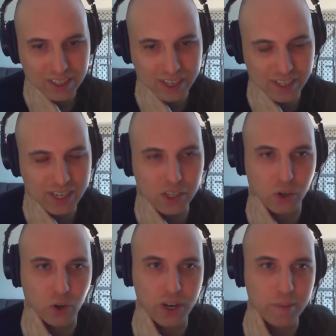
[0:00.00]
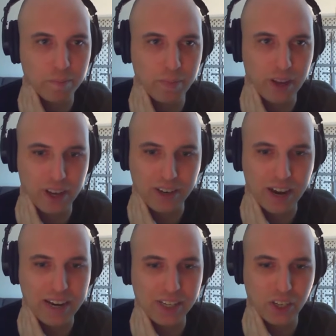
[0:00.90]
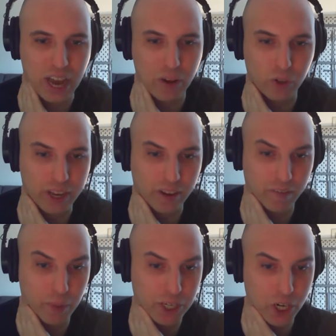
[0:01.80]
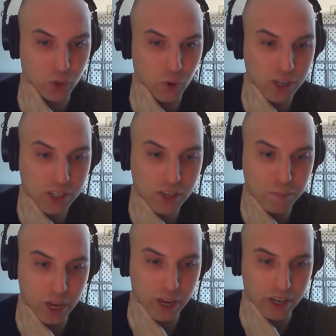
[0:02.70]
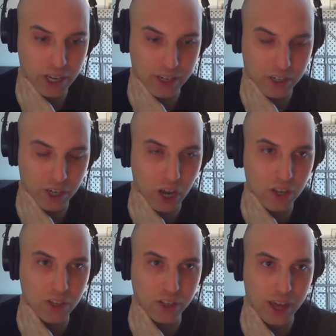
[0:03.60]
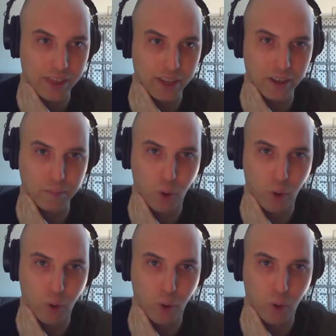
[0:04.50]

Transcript: It's a neat story. Not necessarily how like much I trust it, but it does, I think,